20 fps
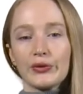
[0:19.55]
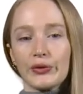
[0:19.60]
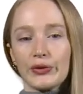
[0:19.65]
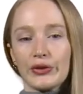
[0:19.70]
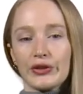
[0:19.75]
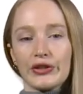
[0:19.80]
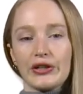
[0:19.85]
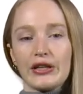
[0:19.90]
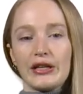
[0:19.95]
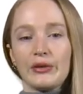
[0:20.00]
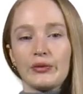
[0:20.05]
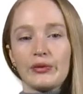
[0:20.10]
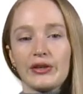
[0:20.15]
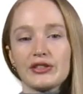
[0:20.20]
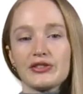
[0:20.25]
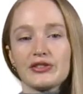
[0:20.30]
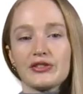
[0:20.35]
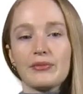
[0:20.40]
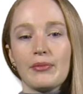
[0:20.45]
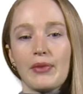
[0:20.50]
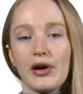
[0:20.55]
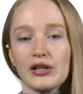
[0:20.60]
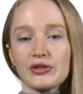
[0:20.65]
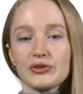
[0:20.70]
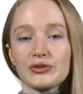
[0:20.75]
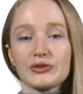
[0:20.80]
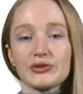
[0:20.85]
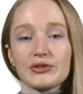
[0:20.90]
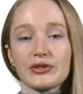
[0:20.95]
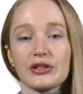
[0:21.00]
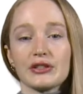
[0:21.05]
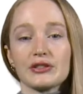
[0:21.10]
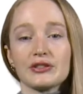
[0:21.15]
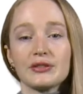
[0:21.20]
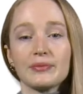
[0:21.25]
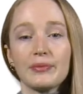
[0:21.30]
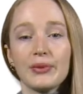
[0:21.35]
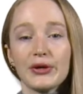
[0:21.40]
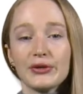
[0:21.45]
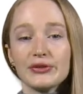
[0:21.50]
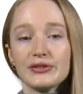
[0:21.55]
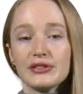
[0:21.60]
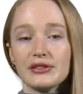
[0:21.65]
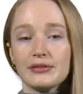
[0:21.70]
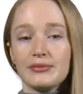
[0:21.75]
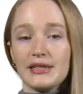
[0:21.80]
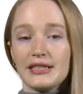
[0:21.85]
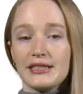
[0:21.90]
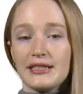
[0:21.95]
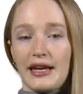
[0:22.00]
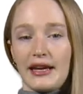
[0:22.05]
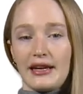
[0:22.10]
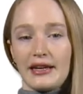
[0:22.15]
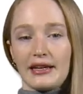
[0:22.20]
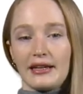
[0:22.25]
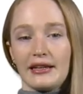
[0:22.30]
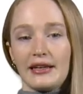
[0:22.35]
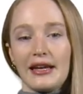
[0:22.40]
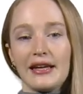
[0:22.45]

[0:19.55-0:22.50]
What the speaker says: order in which the modules are supposed to be taken